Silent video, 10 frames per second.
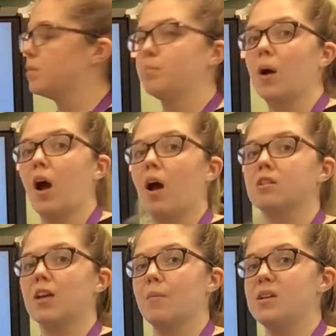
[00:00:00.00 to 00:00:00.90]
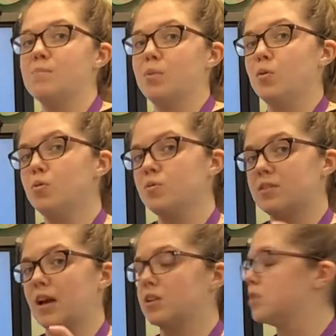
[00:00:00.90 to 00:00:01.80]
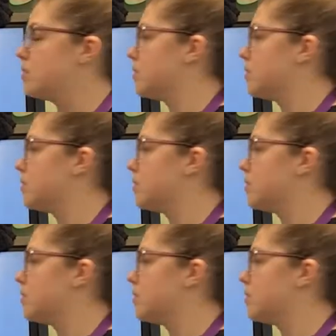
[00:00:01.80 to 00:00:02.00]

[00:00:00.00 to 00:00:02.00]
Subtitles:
parts, how many blue sections